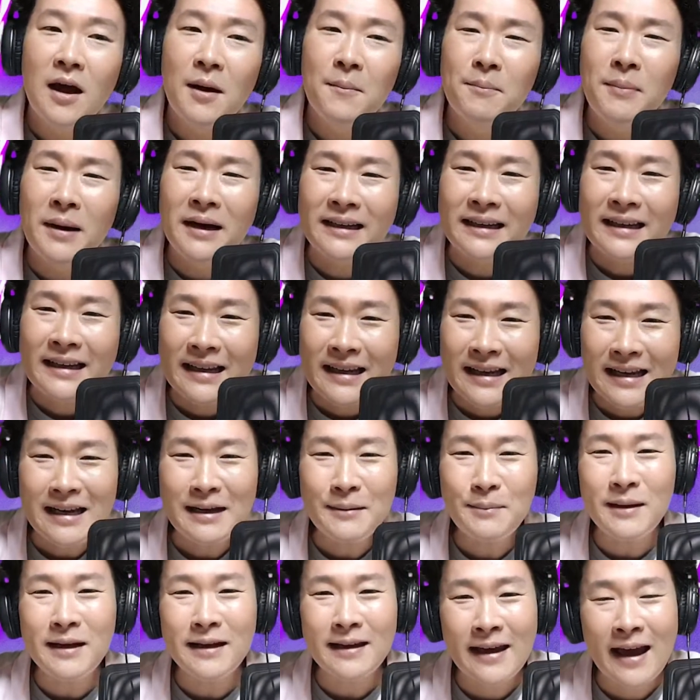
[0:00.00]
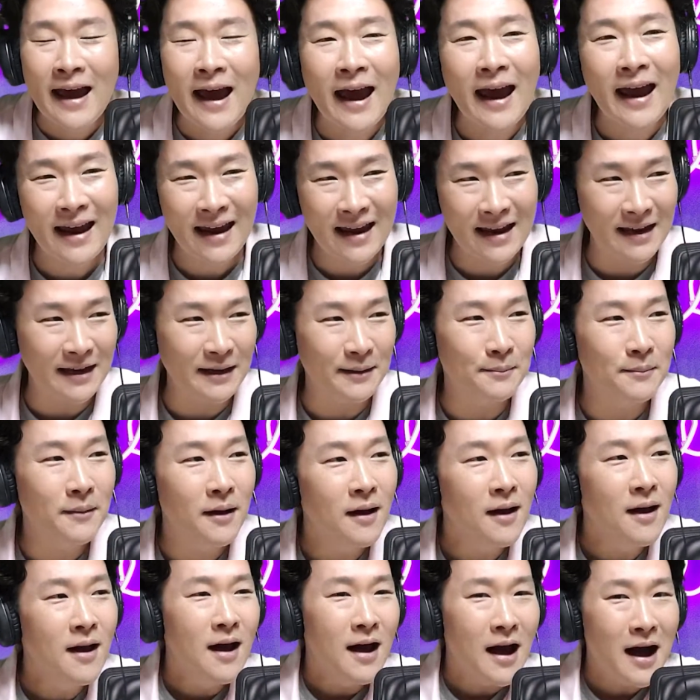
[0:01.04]
But he became
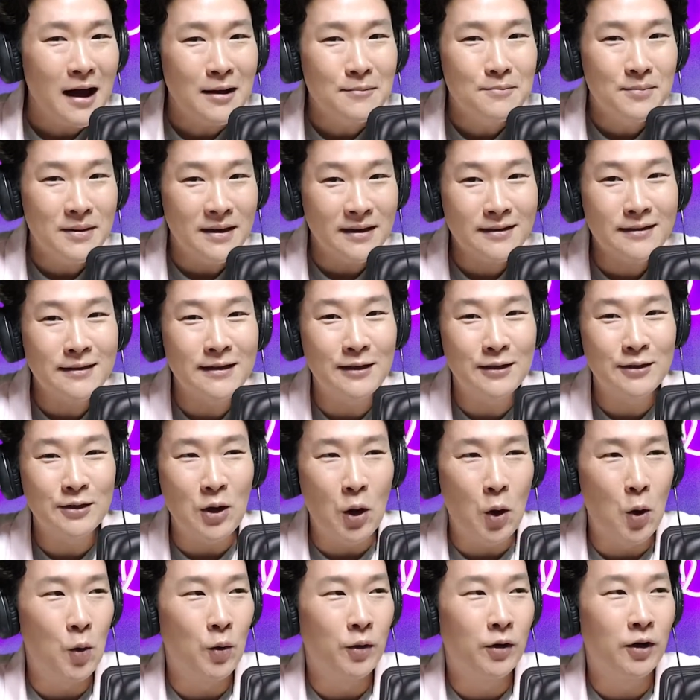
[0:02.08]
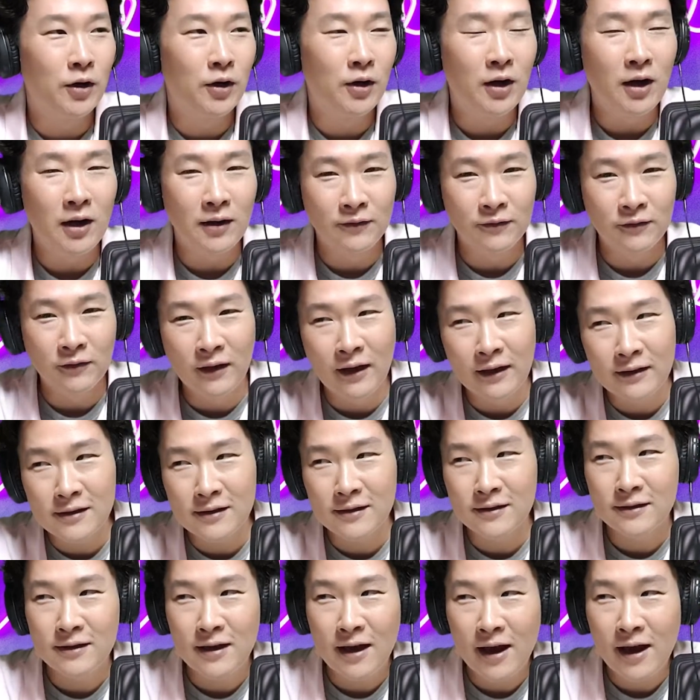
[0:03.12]
a business owner of, let's
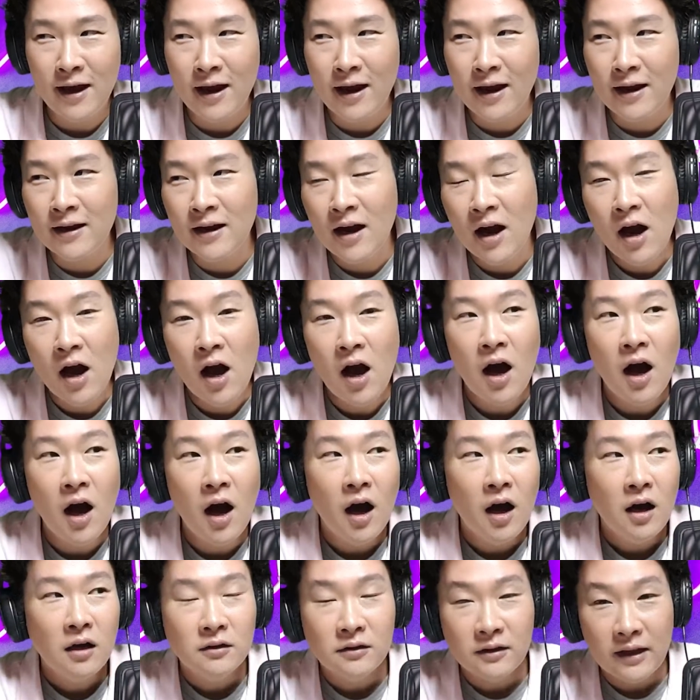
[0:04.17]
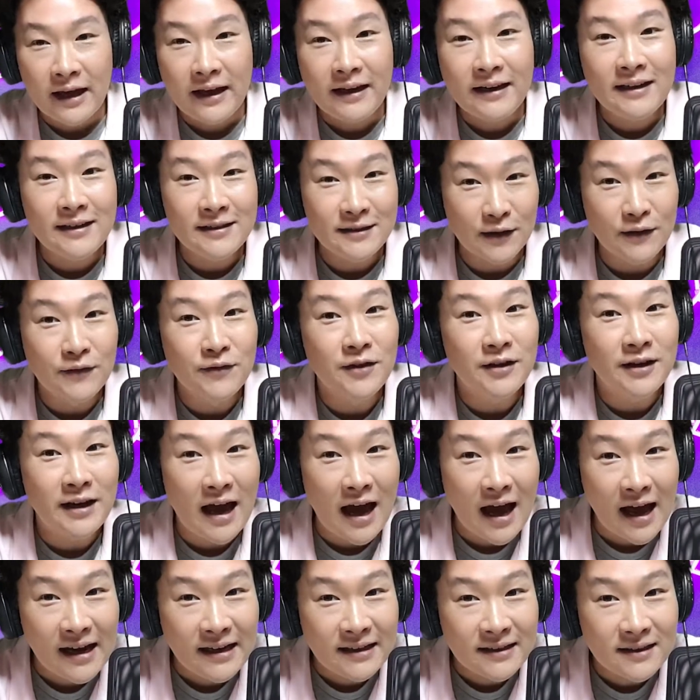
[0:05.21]
say, Ladies of the
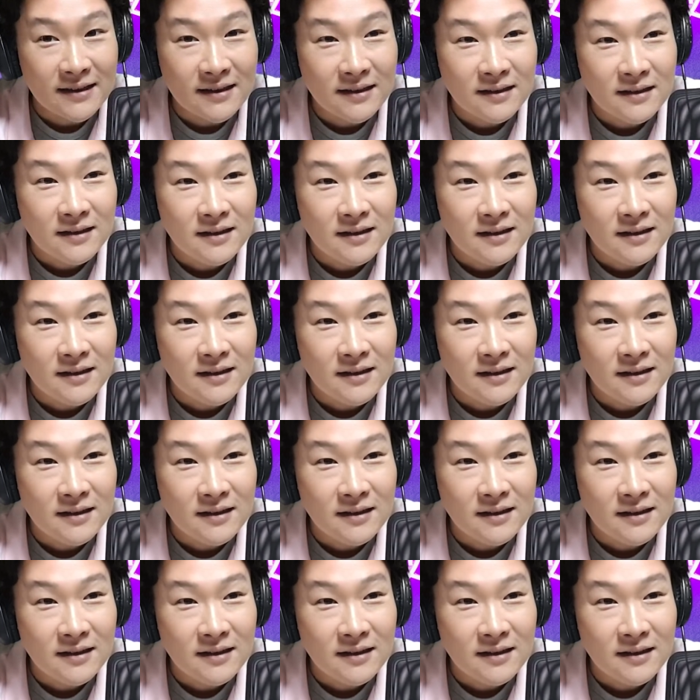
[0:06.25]
Night.